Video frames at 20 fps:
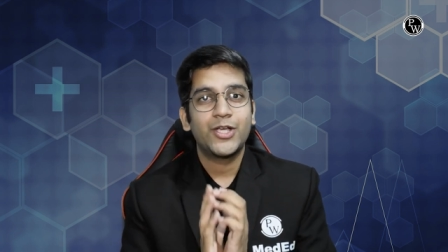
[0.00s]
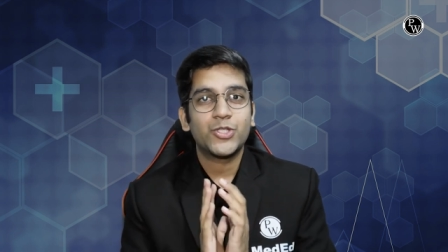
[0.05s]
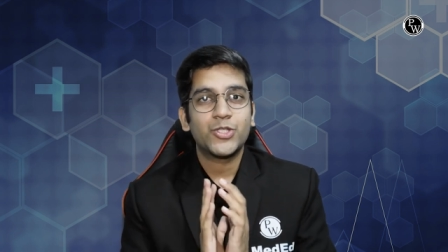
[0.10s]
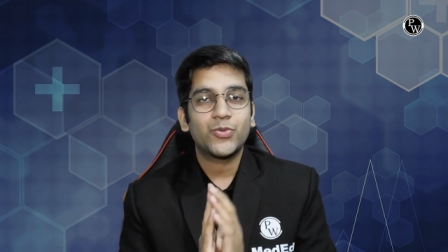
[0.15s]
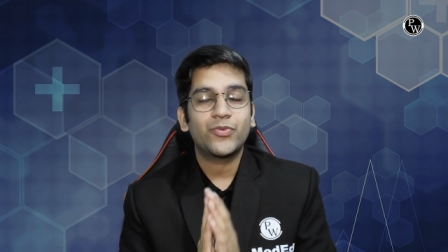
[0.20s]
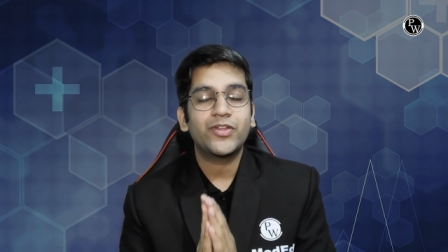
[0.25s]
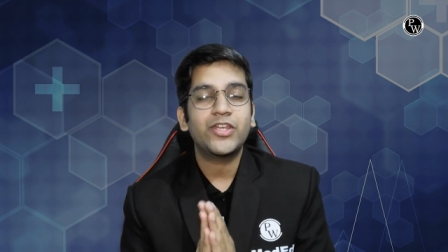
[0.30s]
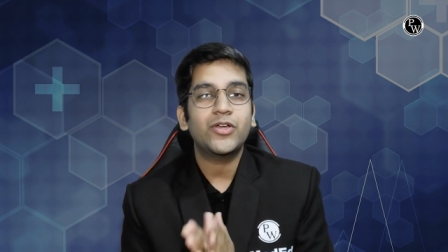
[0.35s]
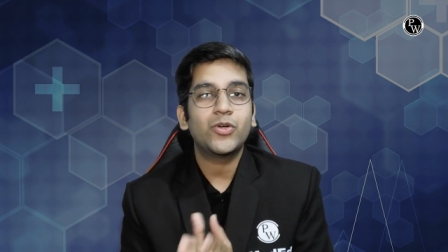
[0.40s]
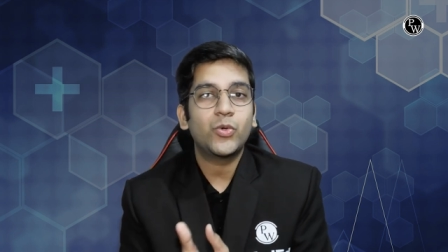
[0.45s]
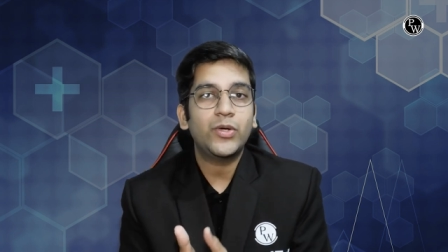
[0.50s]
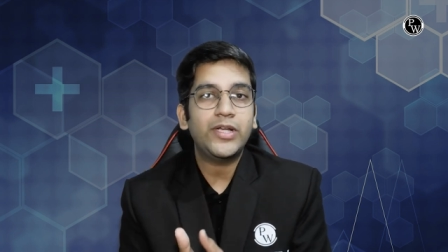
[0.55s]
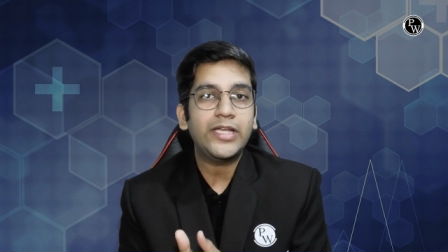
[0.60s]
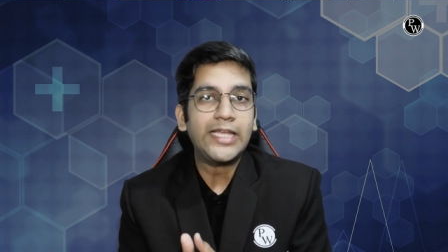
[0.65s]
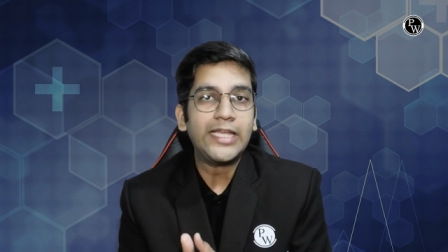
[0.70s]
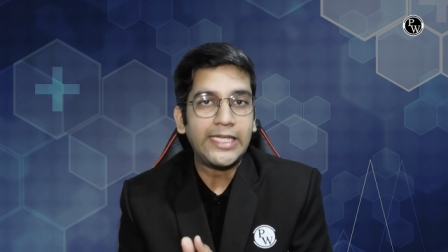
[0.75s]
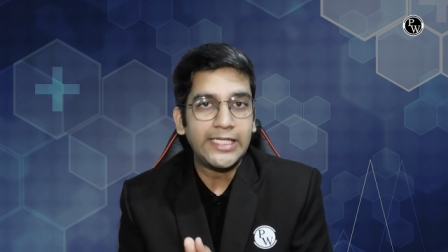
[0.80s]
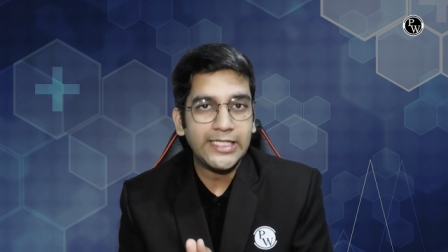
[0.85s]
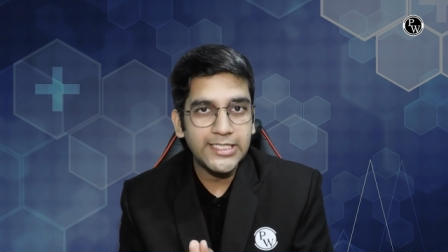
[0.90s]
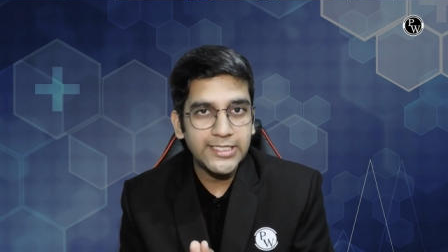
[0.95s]
So when you're going
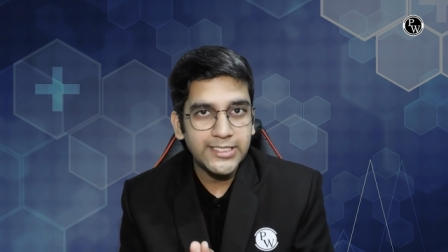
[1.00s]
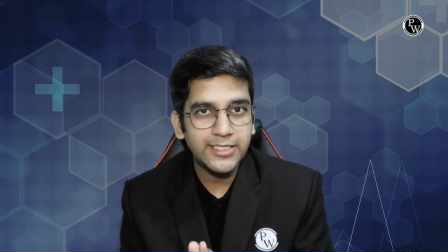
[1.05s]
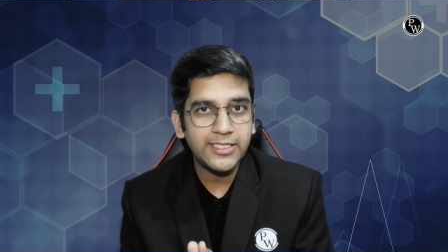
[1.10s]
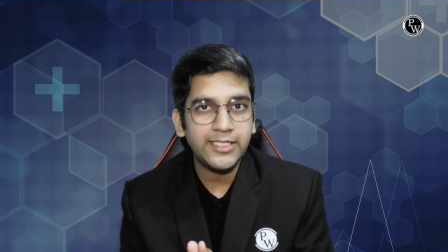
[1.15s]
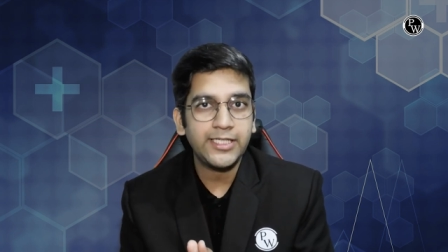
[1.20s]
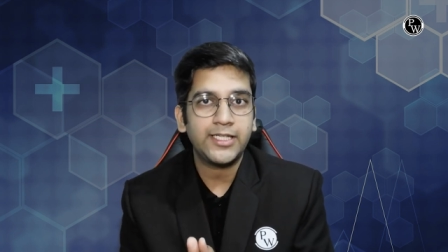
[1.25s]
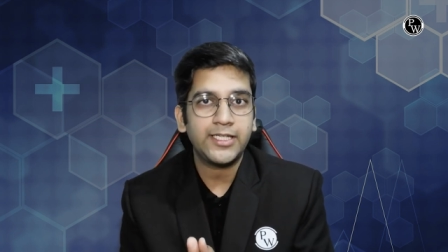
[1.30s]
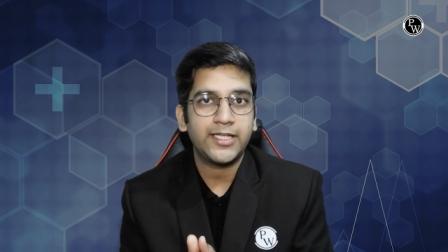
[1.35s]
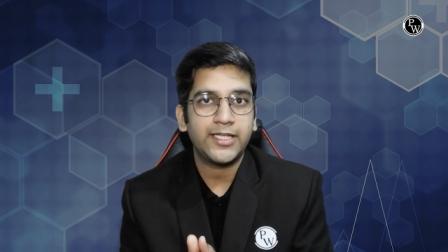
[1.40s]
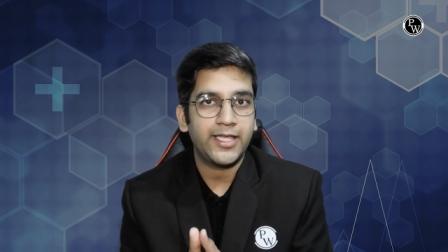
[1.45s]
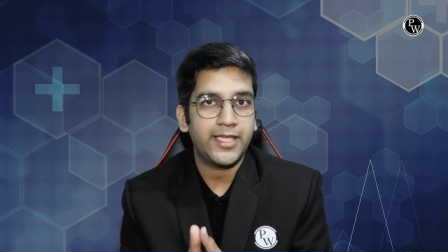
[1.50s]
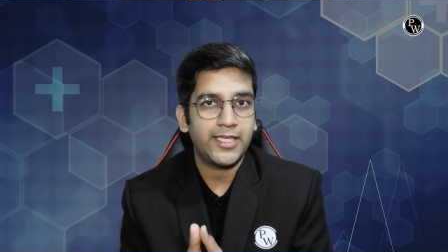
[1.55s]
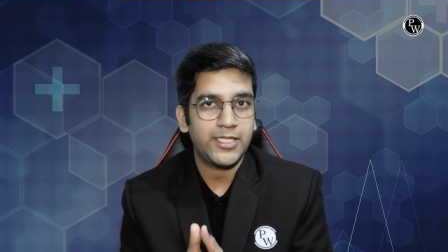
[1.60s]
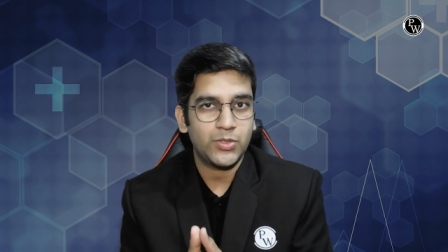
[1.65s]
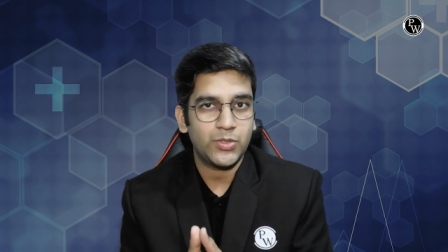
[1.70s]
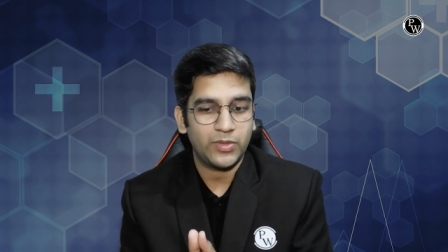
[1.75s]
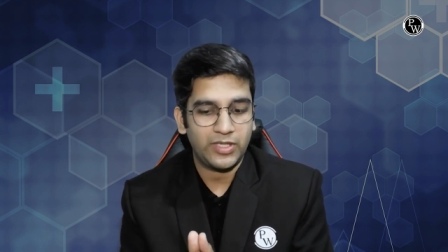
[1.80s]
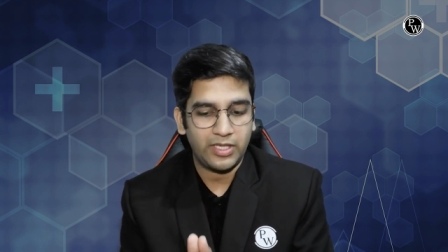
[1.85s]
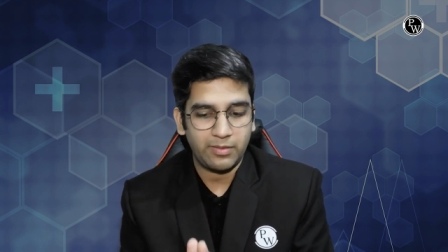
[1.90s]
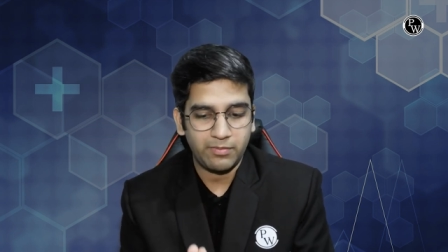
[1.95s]
initially
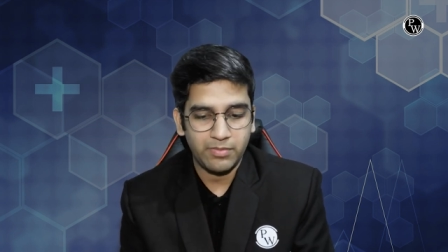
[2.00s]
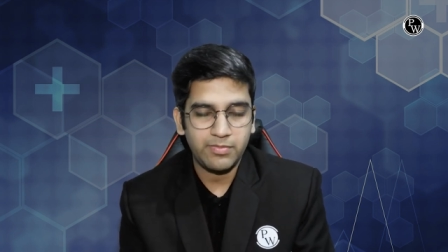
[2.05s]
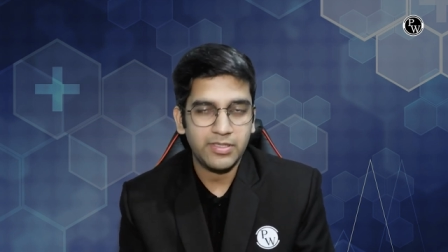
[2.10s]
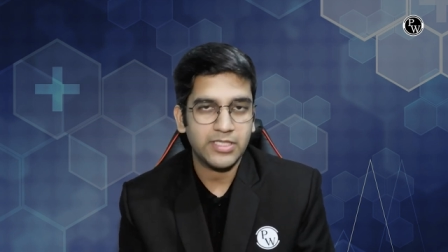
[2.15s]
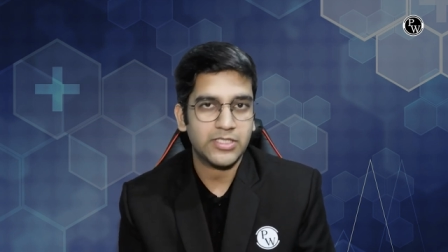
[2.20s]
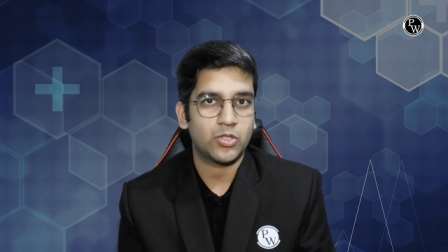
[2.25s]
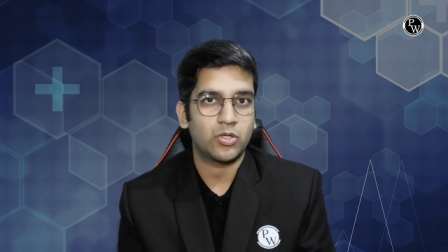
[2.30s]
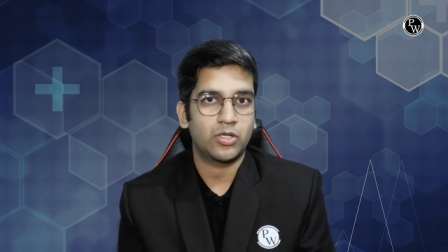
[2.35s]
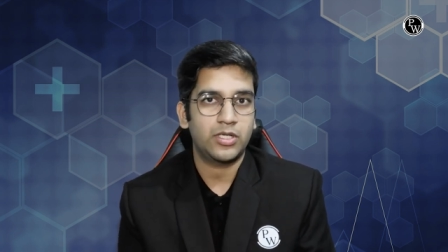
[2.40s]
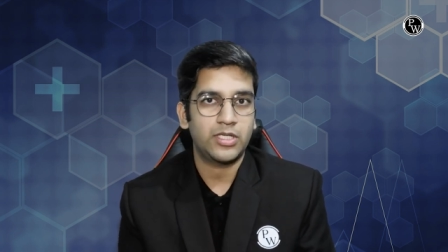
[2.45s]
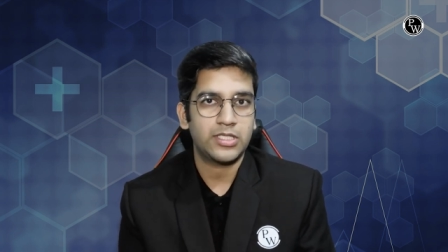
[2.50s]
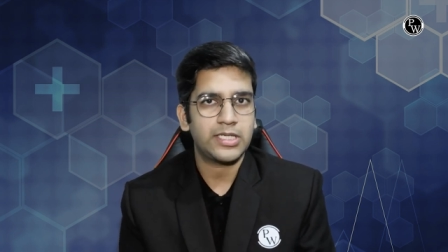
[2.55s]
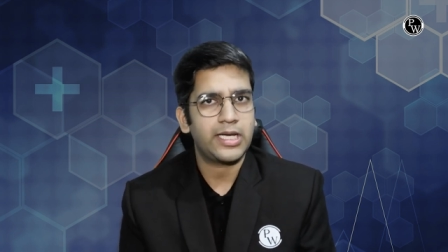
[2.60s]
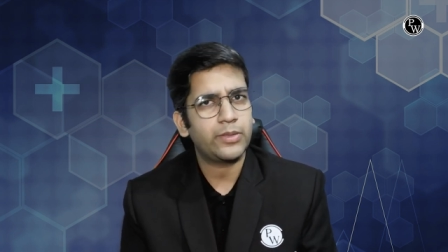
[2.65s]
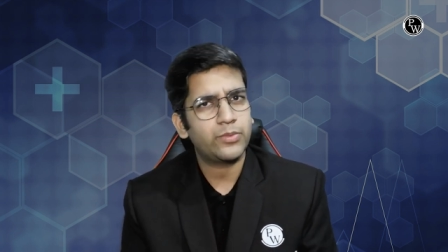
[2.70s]
into an MBBS college,